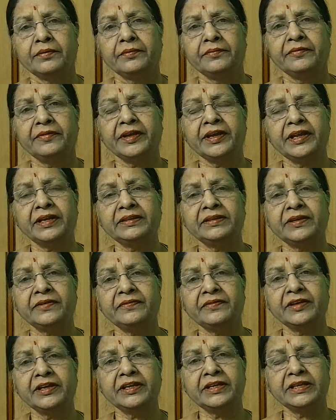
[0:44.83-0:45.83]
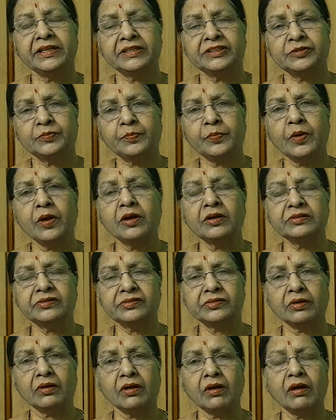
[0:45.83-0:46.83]
where the various
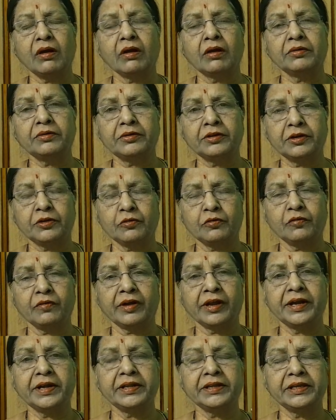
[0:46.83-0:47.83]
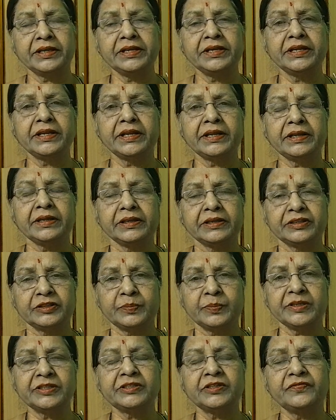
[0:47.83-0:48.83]
parts are required in a
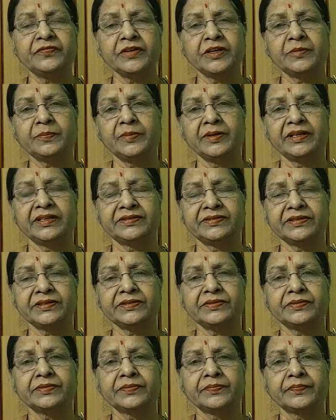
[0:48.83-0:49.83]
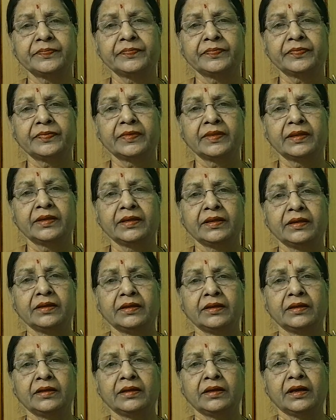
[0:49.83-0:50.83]
specific places
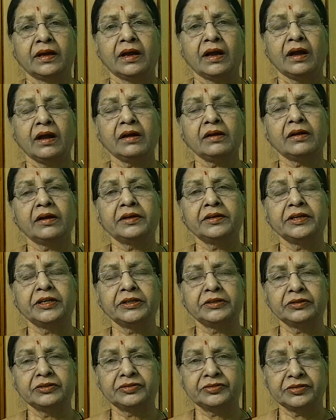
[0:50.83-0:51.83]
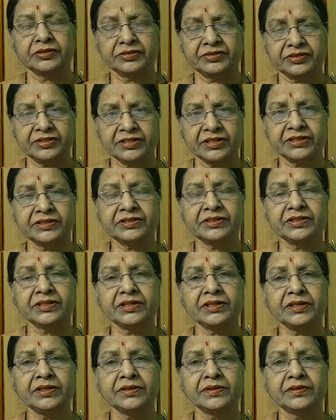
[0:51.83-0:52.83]
according to the
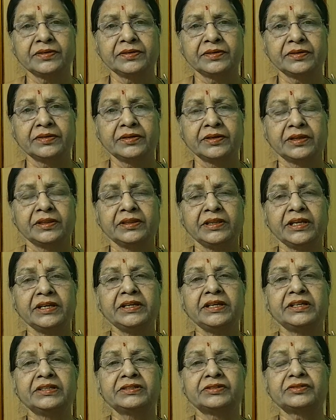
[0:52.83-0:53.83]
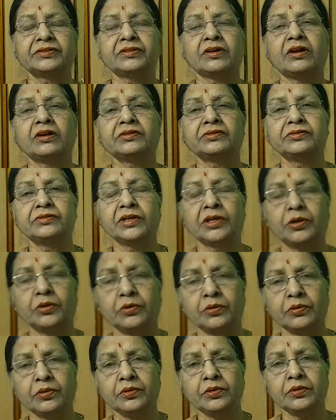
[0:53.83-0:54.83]
structure. Then it starts the
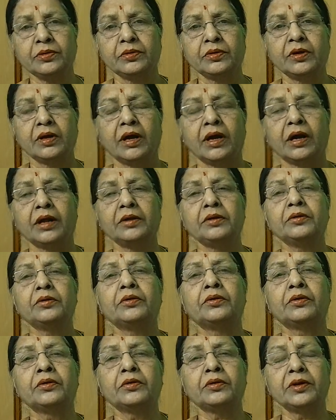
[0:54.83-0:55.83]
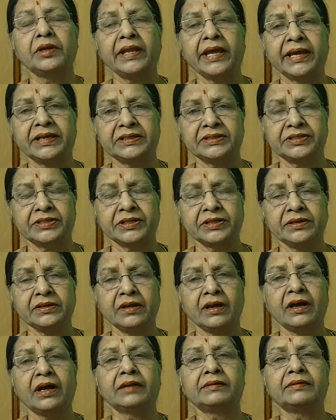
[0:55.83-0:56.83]
role and role
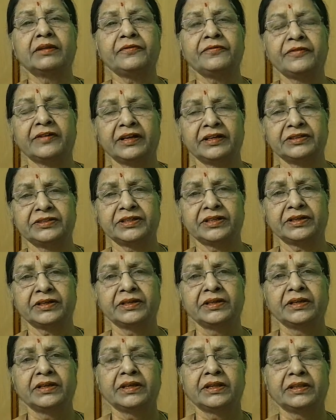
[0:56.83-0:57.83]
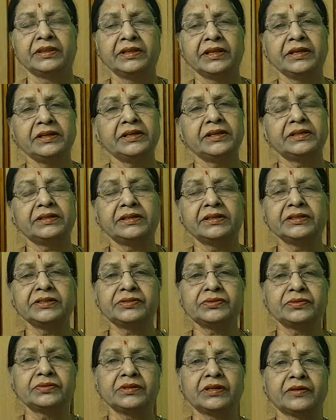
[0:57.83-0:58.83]
action or the function. Then it leads
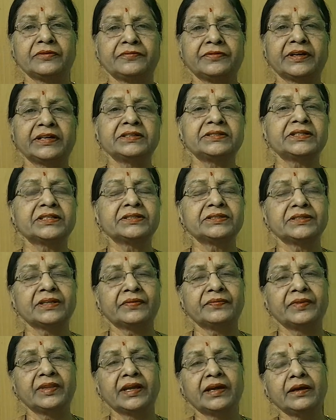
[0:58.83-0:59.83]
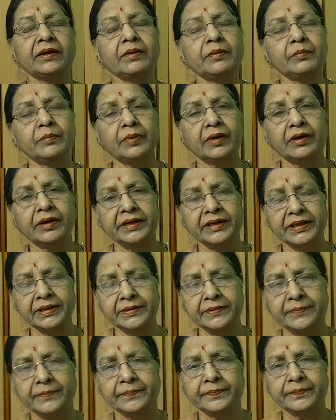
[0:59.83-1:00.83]
to the functions of the body.